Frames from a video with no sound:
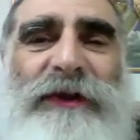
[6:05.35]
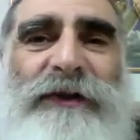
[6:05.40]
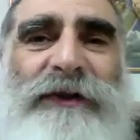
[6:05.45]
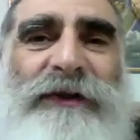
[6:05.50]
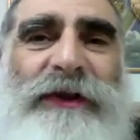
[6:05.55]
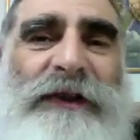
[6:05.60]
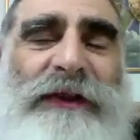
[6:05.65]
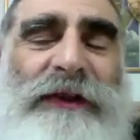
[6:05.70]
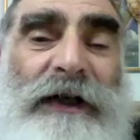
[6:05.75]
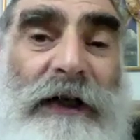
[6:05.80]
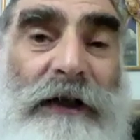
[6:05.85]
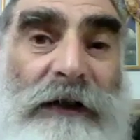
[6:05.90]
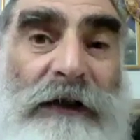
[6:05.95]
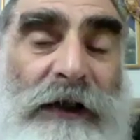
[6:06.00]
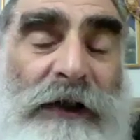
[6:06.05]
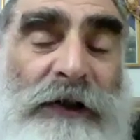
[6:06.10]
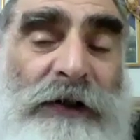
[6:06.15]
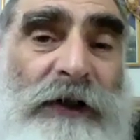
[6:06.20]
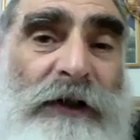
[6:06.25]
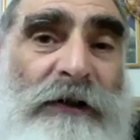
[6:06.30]
So he said,
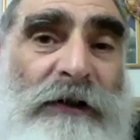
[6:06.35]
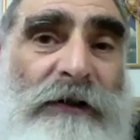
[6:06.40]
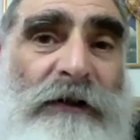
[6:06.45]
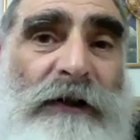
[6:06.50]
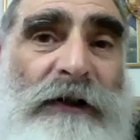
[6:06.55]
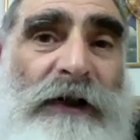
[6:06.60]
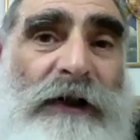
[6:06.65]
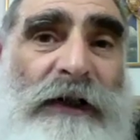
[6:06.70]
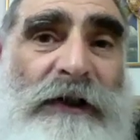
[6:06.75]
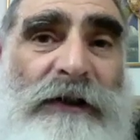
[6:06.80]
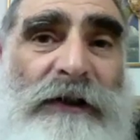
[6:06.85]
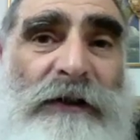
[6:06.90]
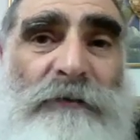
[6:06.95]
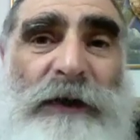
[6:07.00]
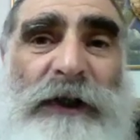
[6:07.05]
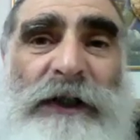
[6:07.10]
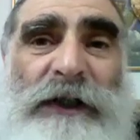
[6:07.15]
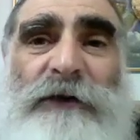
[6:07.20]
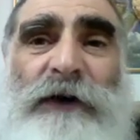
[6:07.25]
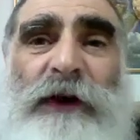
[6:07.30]
"Listen, it's the
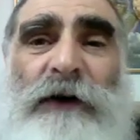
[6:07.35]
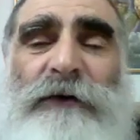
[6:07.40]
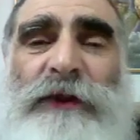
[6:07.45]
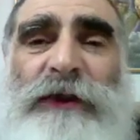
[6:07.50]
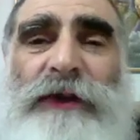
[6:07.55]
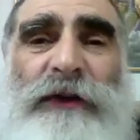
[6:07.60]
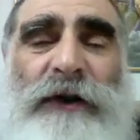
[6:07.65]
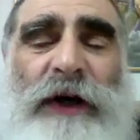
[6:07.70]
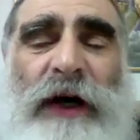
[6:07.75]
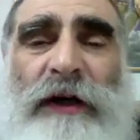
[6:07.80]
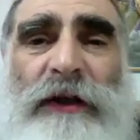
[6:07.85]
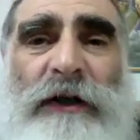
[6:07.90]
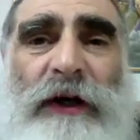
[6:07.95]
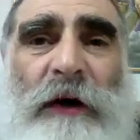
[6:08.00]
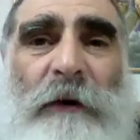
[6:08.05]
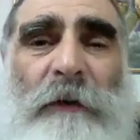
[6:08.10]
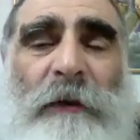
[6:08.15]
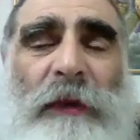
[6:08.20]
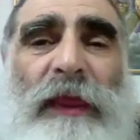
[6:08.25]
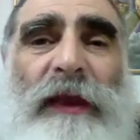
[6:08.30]
mitzvah of
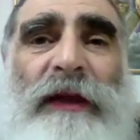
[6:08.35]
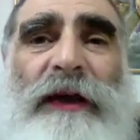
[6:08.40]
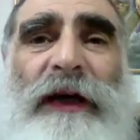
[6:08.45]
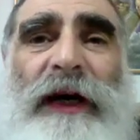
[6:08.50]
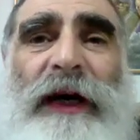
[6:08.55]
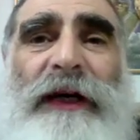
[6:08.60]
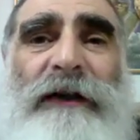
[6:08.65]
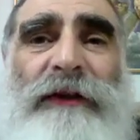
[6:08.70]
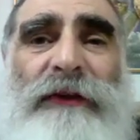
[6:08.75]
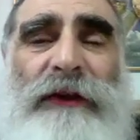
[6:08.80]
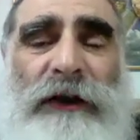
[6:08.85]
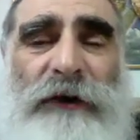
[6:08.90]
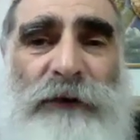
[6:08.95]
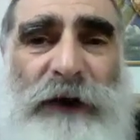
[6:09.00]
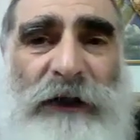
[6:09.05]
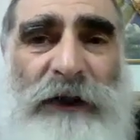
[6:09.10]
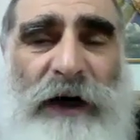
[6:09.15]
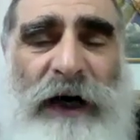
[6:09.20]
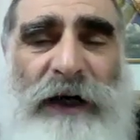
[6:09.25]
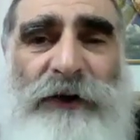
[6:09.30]
tzedakah. And in
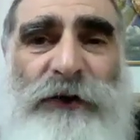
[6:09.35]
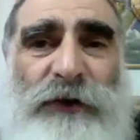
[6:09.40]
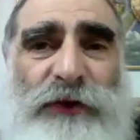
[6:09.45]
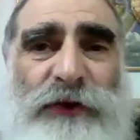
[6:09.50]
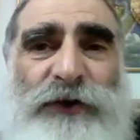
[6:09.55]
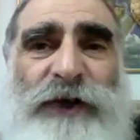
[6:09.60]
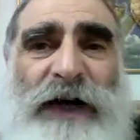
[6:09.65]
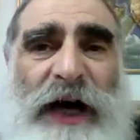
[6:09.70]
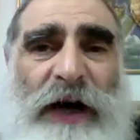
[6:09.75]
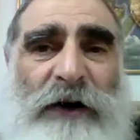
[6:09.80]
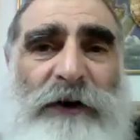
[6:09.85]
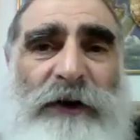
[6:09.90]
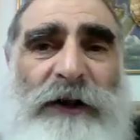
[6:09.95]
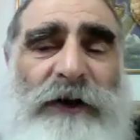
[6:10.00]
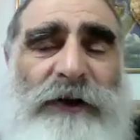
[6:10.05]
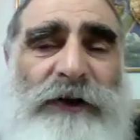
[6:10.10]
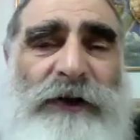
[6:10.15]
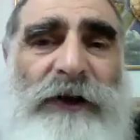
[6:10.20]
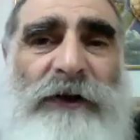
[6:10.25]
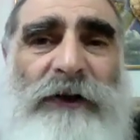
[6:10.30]
regard to
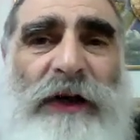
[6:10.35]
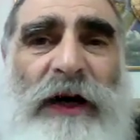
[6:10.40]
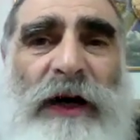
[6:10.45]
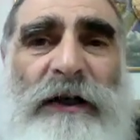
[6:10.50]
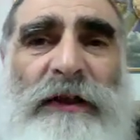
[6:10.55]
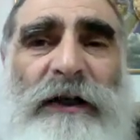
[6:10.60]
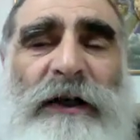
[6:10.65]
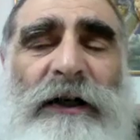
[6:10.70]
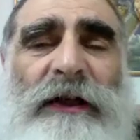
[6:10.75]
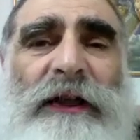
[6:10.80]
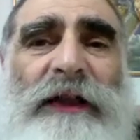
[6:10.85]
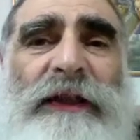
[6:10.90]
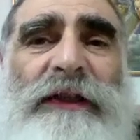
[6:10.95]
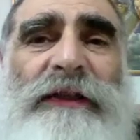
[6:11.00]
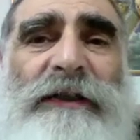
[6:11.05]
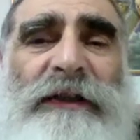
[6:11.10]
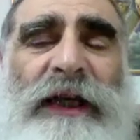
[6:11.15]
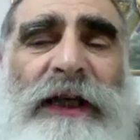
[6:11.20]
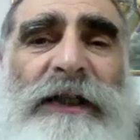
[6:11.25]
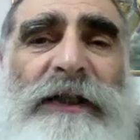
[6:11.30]
charity, tzedakah, it
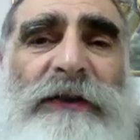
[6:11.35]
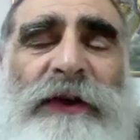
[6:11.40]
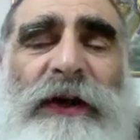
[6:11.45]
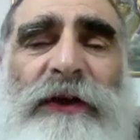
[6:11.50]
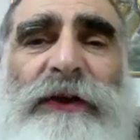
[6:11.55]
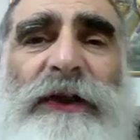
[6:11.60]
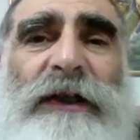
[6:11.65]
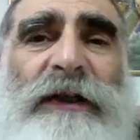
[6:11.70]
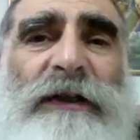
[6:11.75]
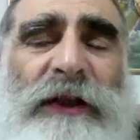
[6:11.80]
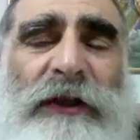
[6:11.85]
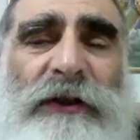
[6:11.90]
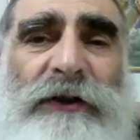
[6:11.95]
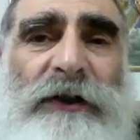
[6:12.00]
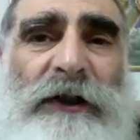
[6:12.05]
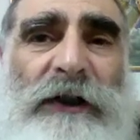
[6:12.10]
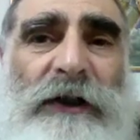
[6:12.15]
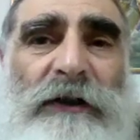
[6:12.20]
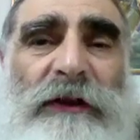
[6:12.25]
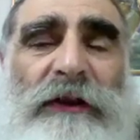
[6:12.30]
states very
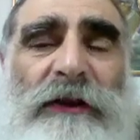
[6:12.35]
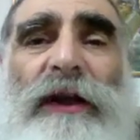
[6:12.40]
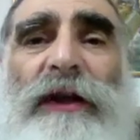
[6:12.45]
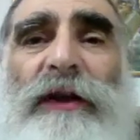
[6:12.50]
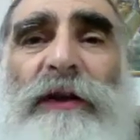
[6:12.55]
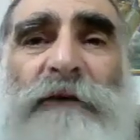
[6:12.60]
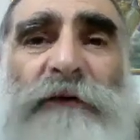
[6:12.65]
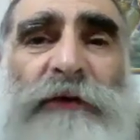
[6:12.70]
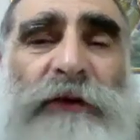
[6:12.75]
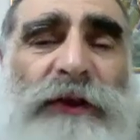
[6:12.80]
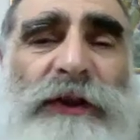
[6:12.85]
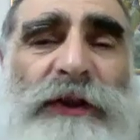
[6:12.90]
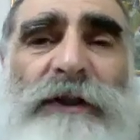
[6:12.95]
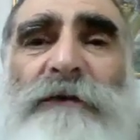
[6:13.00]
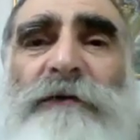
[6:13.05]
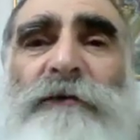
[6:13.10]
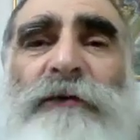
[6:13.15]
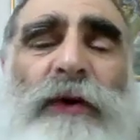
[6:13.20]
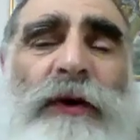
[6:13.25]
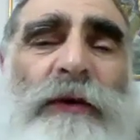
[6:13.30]
clearly. First
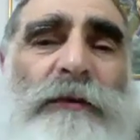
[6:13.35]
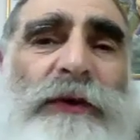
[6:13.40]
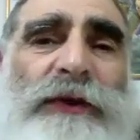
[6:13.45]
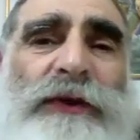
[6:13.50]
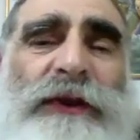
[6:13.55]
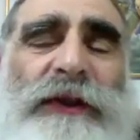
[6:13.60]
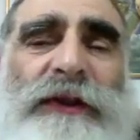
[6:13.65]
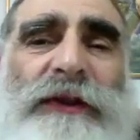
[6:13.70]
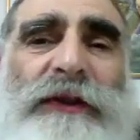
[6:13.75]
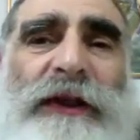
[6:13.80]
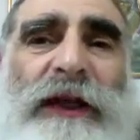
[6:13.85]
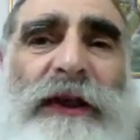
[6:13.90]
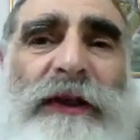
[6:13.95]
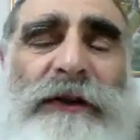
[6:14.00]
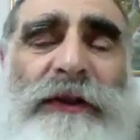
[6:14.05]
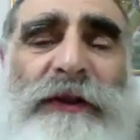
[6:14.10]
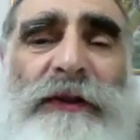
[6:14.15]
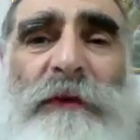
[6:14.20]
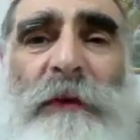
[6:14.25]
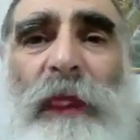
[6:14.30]
and foremost, it
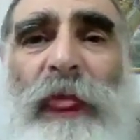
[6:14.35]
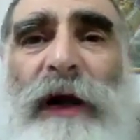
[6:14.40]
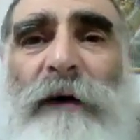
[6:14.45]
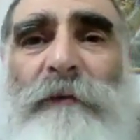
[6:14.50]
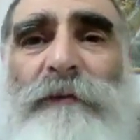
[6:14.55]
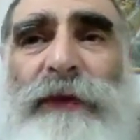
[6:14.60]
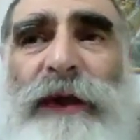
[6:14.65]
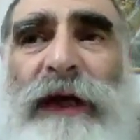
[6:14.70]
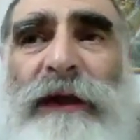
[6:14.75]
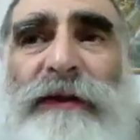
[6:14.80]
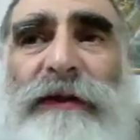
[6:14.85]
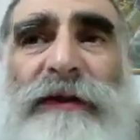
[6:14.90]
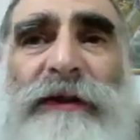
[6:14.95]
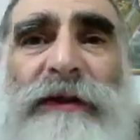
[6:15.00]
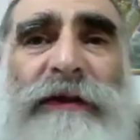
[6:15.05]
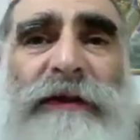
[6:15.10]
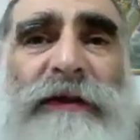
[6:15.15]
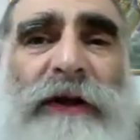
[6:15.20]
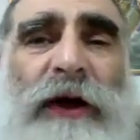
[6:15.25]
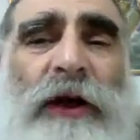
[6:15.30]
states that
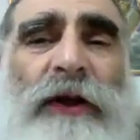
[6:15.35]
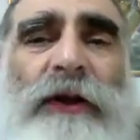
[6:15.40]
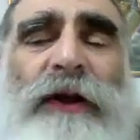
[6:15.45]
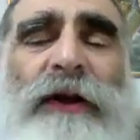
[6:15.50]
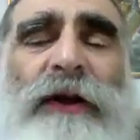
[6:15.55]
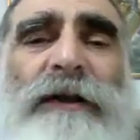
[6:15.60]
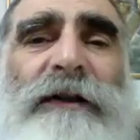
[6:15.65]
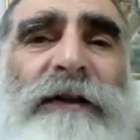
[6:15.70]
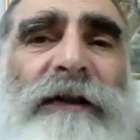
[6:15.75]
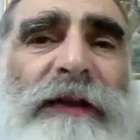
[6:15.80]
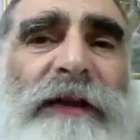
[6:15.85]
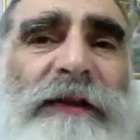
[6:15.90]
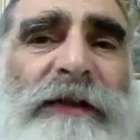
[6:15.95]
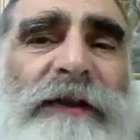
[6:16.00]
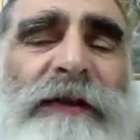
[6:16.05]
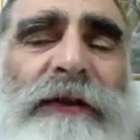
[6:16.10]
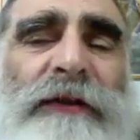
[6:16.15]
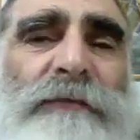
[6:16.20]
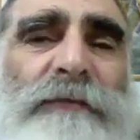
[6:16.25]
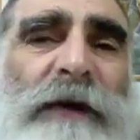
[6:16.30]
tzedakah
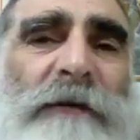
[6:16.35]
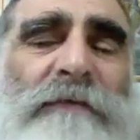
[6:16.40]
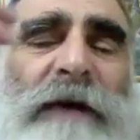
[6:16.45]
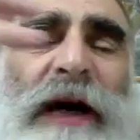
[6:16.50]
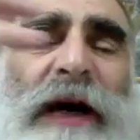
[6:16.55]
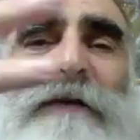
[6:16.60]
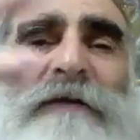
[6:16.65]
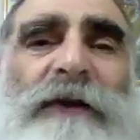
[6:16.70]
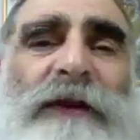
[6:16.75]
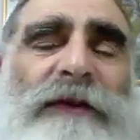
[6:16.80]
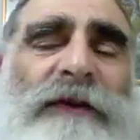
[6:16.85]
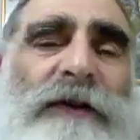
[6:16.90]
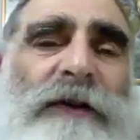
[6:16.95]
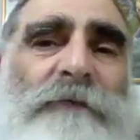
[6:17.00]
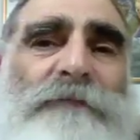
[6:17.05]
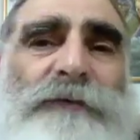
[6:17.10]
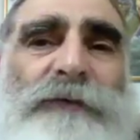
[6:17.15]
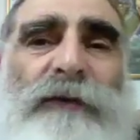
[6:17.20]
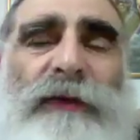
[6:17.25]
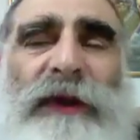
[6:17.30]
tatzil mimavet,
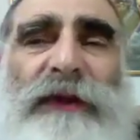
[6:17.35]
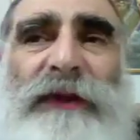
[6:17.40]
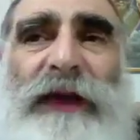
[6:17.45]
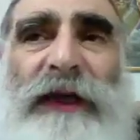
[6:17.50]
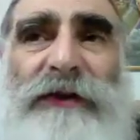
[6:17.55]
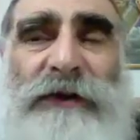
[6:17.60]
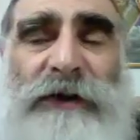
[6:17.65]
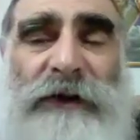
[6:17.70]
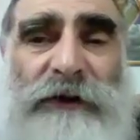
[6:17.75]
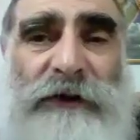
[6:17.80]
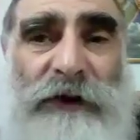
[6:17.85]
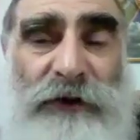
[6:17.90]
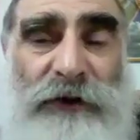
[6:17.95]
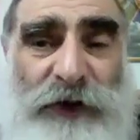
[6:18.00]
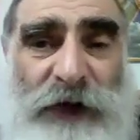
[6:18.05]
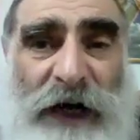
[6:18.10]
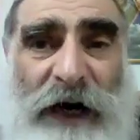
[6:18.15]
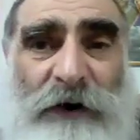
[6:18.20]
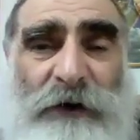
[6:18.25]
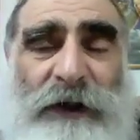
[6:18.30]
that
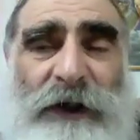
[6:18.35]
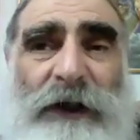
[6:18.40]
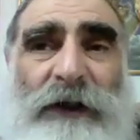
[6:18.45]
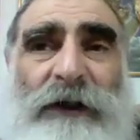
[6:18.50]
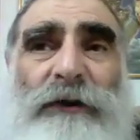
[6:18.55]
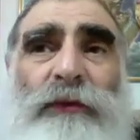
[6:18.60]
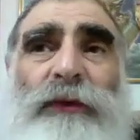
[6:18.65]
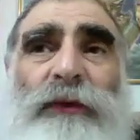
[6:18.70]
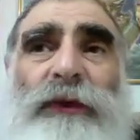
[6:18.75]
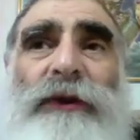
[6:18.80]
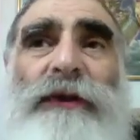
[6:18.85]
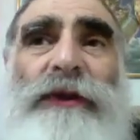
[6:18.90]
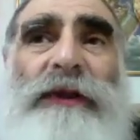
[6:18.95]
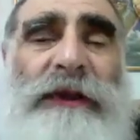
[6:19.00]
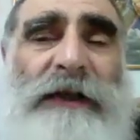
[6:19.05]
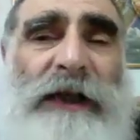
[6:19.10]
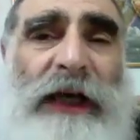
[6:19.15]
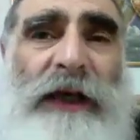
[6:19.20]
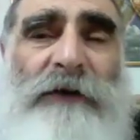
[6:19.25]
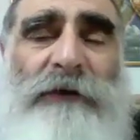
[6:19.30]
charity will
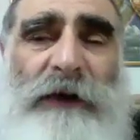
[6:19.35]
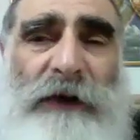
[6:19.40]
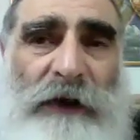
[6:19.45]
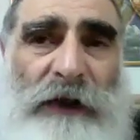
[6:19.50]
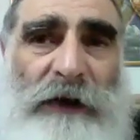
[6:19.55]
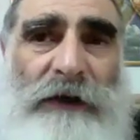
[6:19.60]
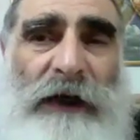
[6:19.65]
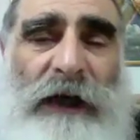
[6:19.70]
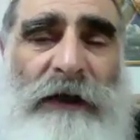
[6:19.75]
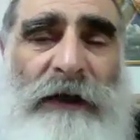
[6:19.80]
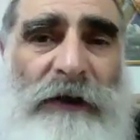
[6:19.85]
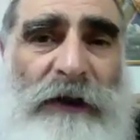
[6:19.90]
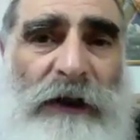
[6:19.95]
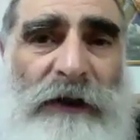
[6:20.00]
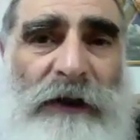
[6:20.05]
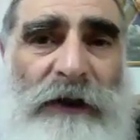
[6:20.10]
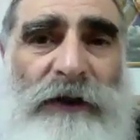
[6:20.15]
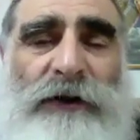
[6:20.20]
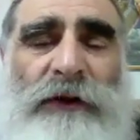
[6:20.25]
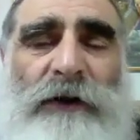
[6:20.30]
save
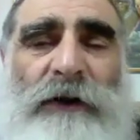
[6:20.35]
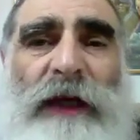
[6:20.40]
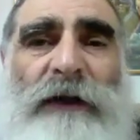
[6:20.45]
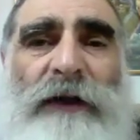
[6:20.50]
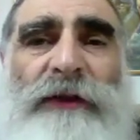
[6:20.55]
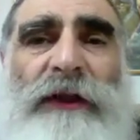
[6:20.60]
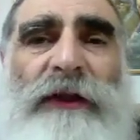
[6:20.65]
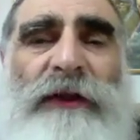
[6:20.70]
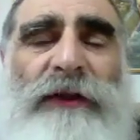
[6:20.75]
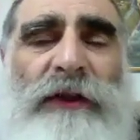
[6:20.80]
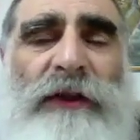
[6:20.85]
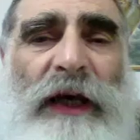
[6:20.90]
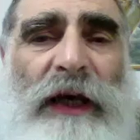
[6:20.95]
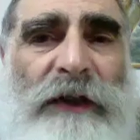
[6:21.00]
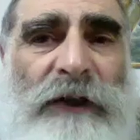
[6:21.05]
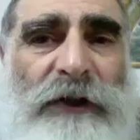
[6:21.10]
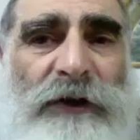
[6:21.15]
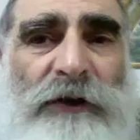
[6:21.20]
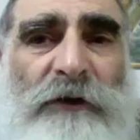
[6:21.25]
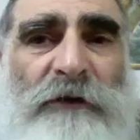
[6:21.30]

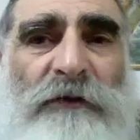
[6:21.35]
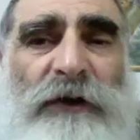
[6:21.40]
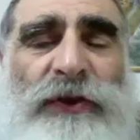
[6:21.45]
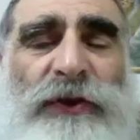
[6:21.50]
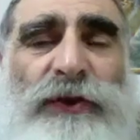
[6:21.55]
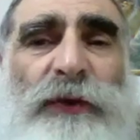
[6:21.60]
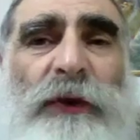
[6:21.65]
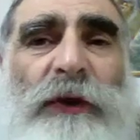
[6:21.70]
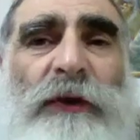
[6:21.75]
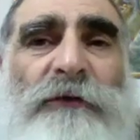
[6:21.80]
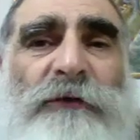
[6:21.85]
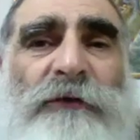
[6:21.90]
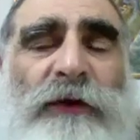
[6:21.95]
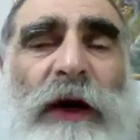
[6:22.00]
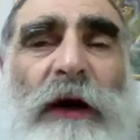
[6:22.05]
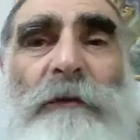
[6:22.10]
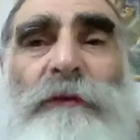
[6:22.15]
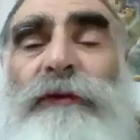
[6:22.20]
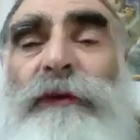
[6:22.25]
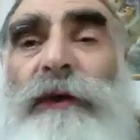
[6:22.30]
an individual
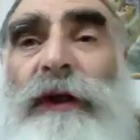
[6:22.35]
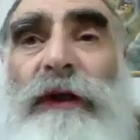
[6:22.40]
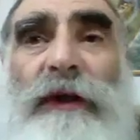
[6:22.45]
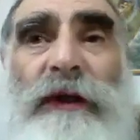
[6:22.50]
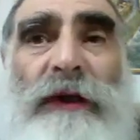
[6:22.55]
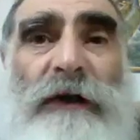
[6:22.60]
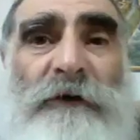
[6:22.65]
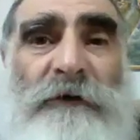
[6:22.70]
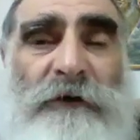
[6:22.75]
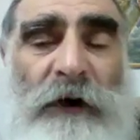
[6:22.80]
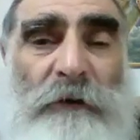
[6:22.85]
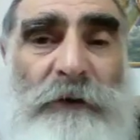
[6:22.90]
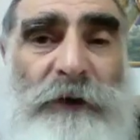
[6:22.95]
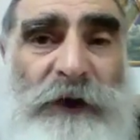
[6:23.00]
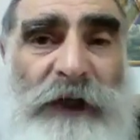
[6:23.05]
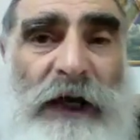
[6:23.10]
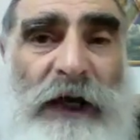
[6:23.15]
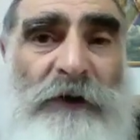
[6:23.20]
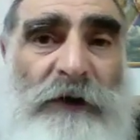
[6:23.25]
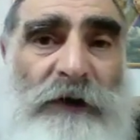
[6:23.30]
from
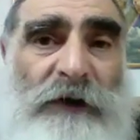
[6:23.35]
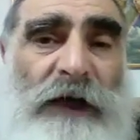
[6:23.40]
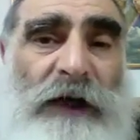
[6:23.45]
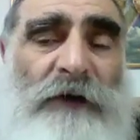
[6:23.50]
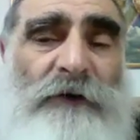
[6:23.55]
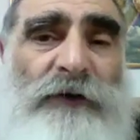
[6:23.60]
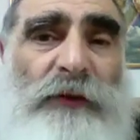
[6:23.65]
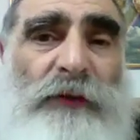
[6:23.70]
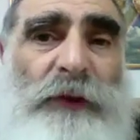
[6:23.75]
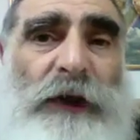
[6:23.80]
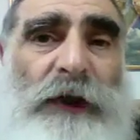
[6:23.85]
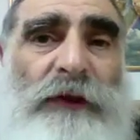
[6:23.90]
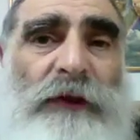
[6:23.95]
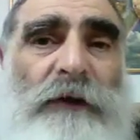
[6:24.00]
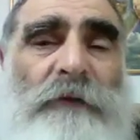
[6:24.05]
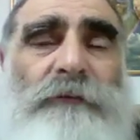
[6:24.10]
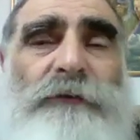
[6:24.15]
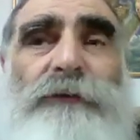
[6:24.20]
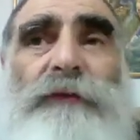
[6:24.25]
death, God forbid.